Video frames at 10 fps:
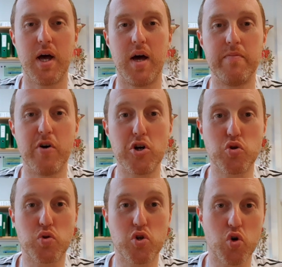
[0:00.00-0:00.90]

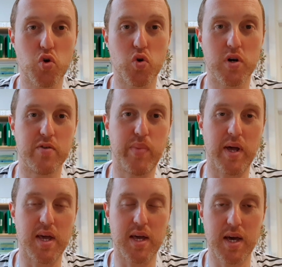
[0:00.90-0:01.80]
virtual tour of
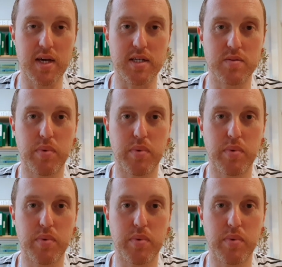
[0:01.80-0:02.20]
Becket Keys,